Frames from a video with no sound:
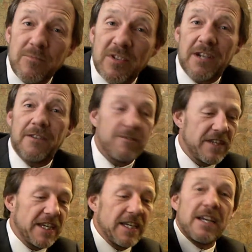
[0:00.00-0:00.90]
of
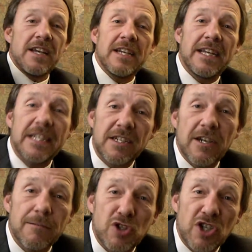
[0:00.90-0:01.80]
the
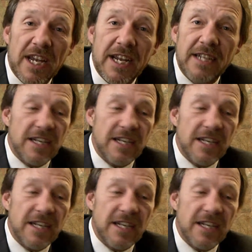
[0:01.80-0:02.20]
income chain,